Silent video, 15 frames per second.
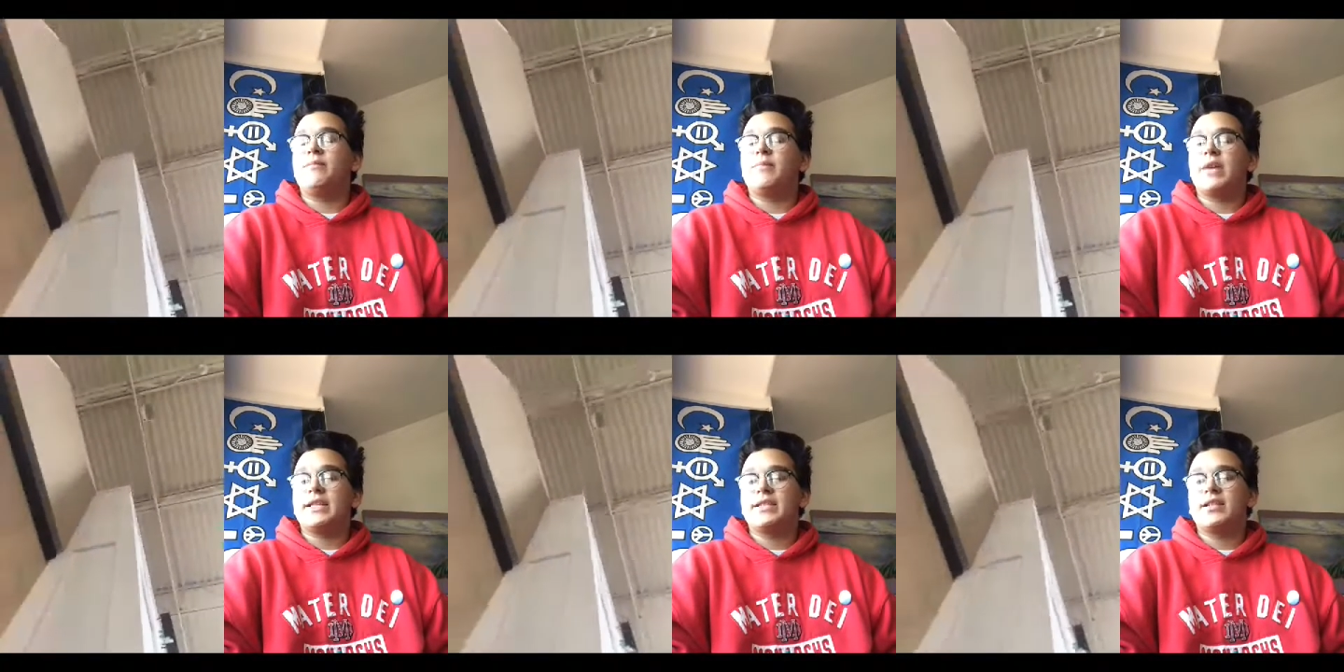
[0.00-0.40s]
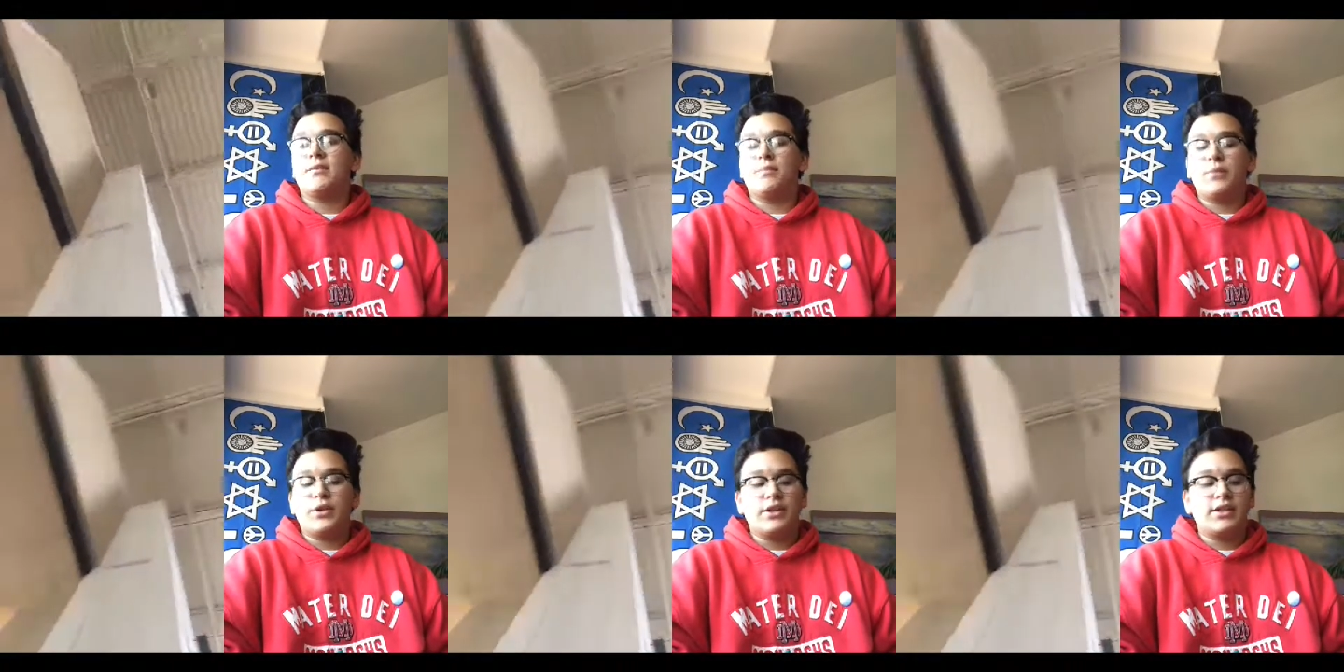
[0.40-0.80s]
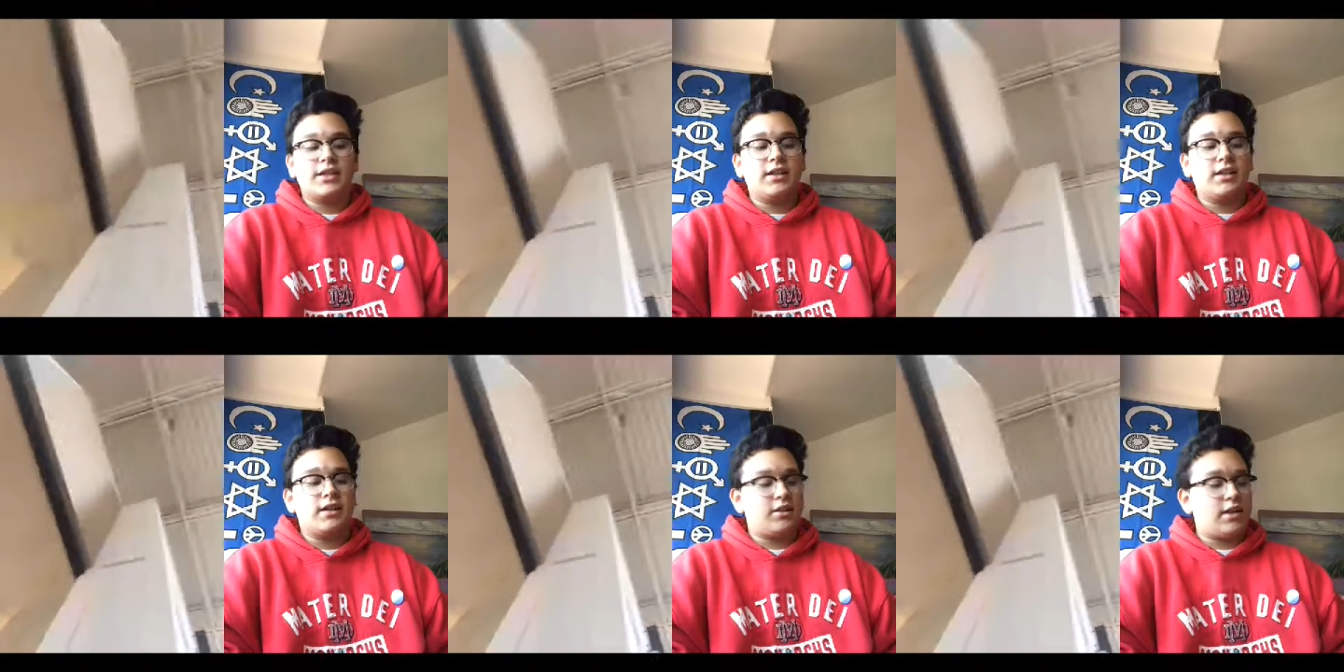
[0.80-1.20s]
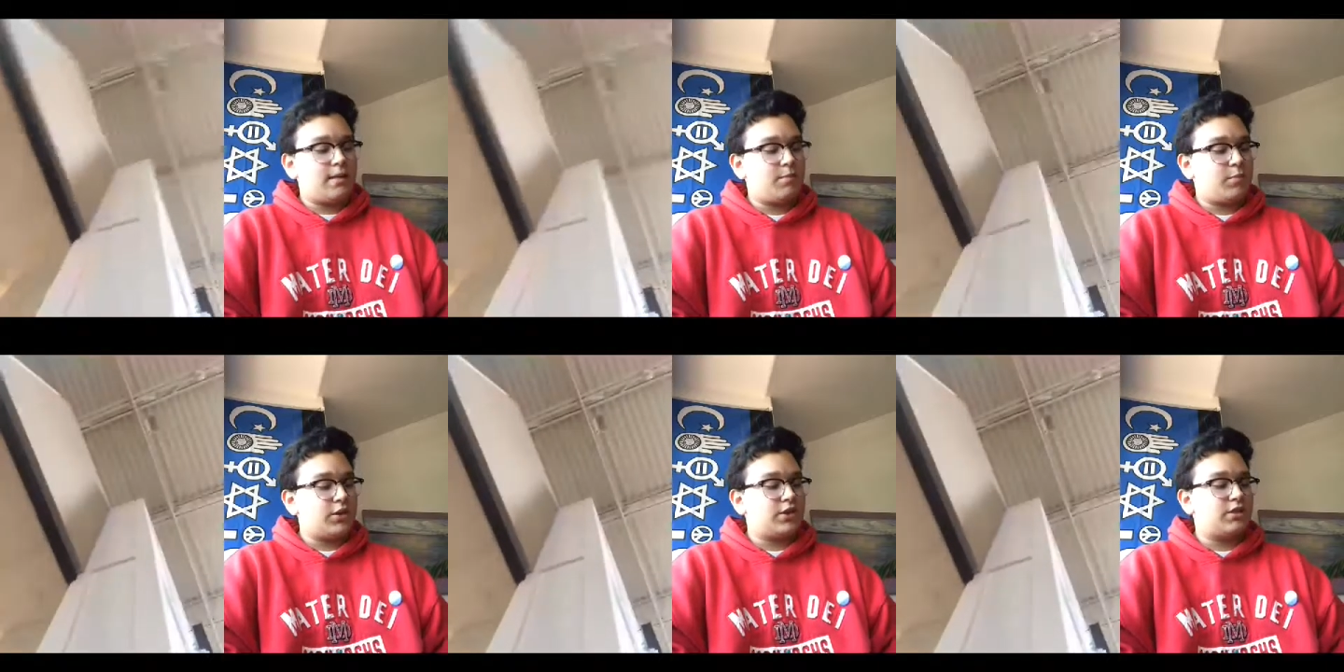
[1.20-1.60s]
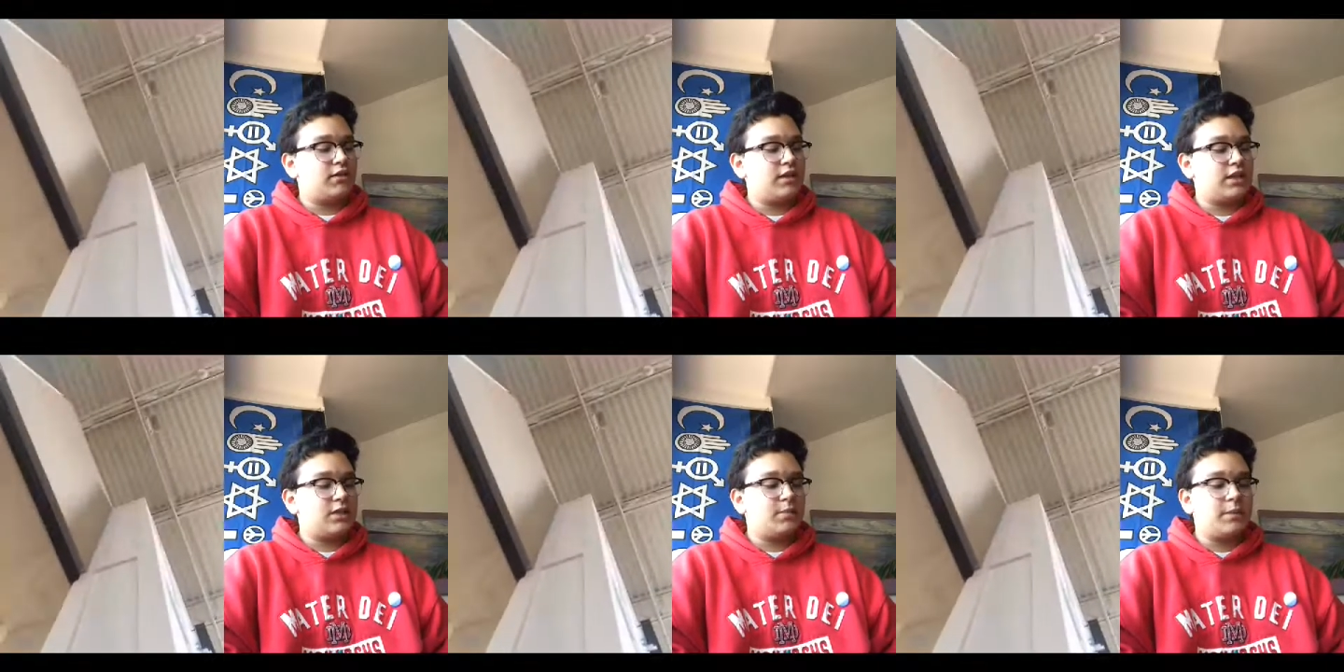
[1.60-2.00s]
based on person and
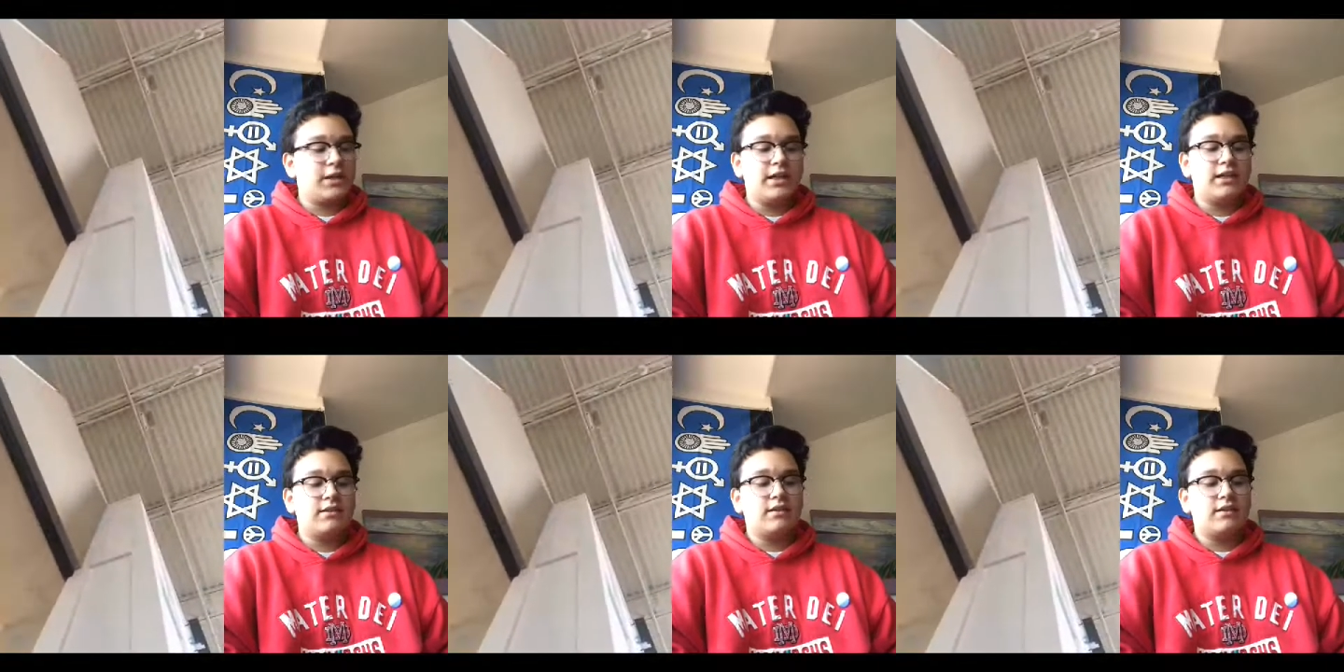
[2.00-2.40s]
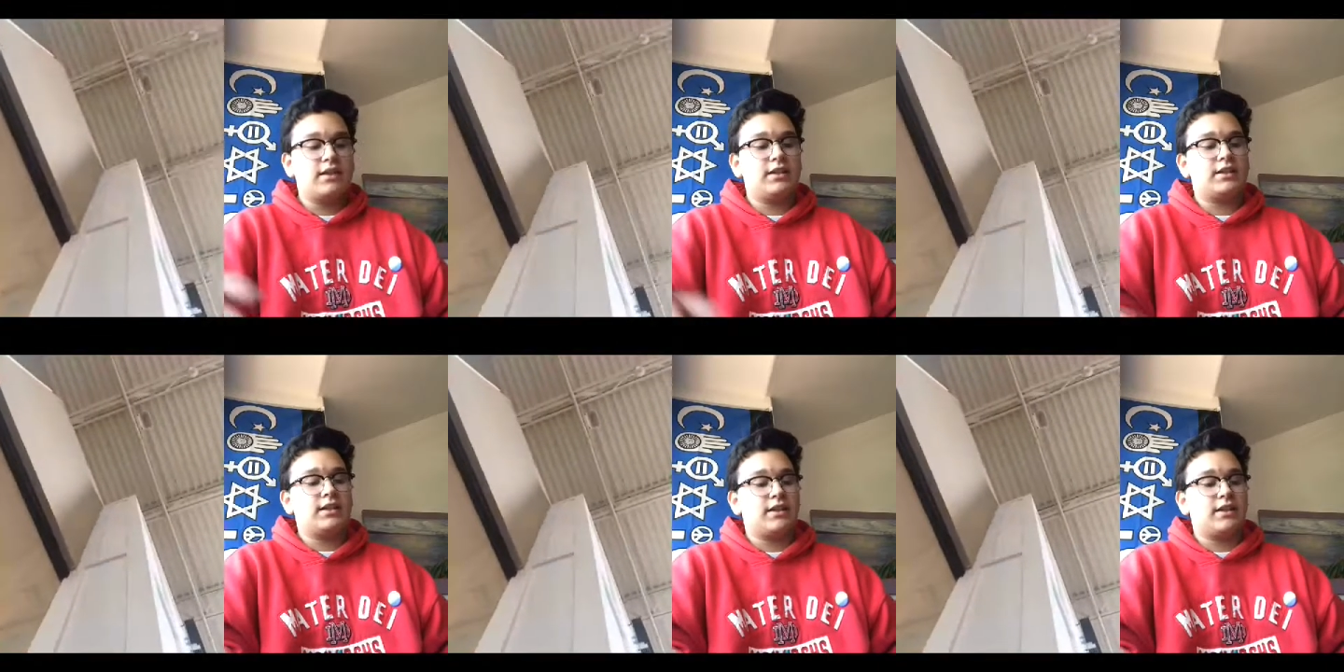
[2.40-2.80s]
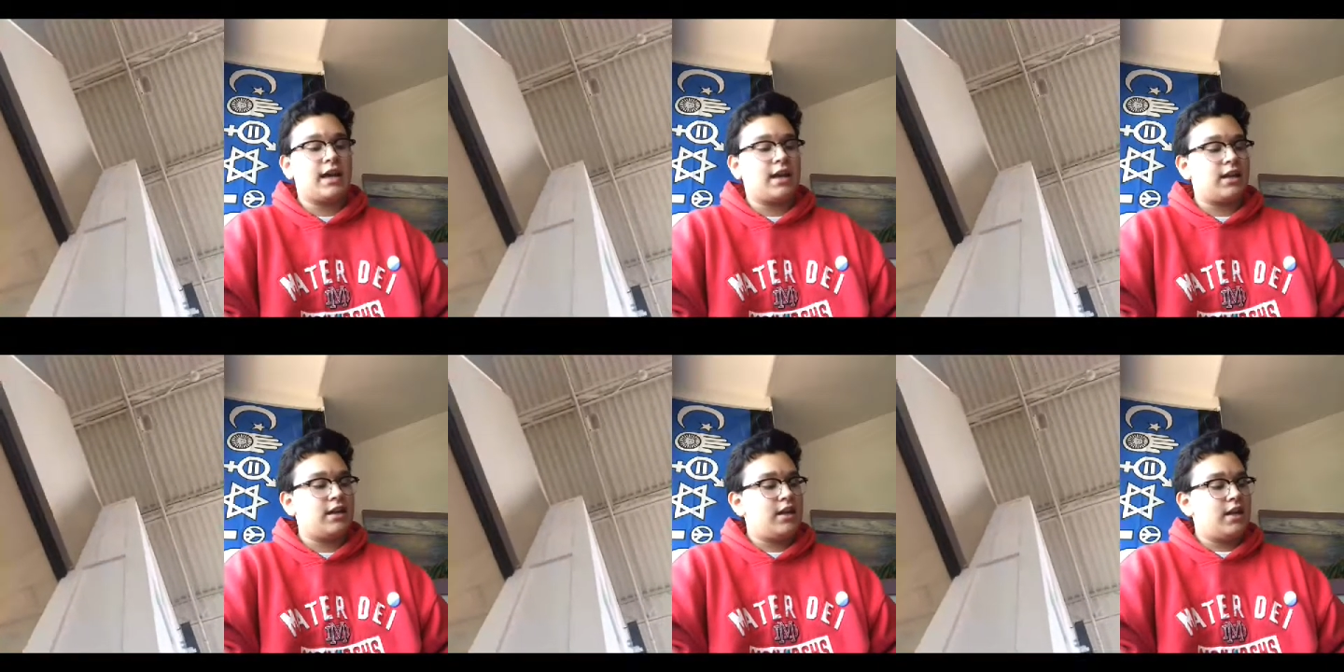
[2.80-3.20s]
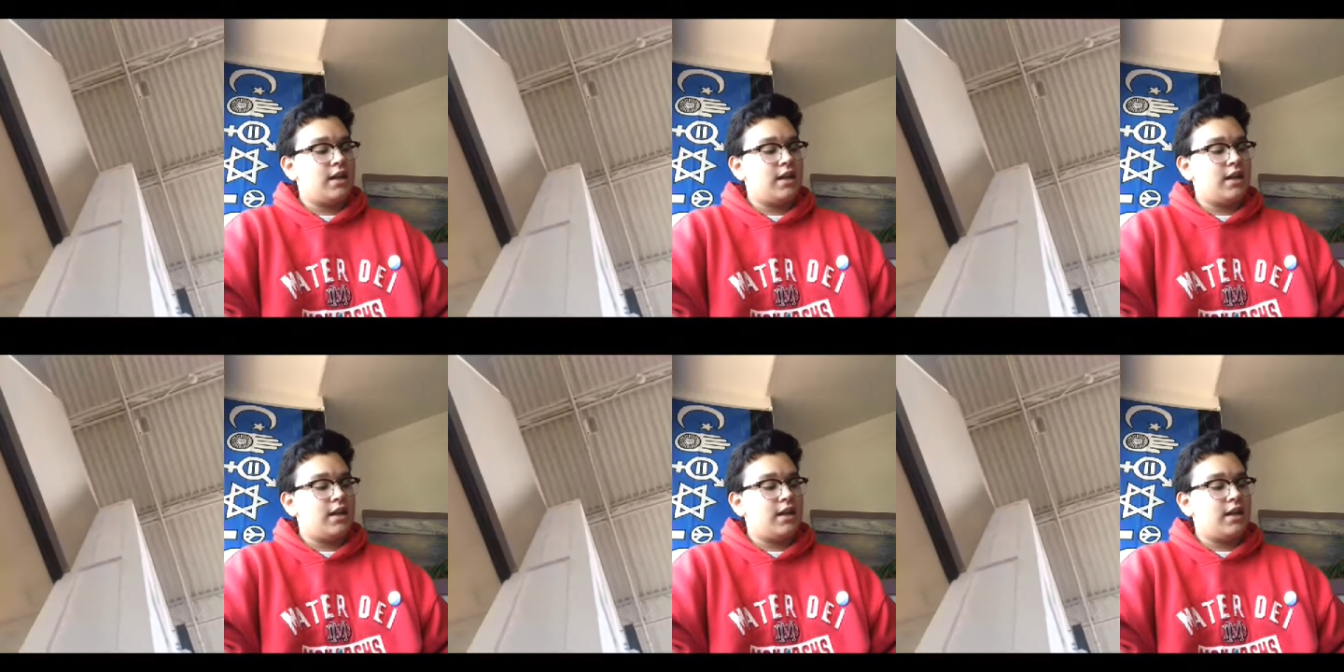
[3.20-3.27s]
personal experience and things like that.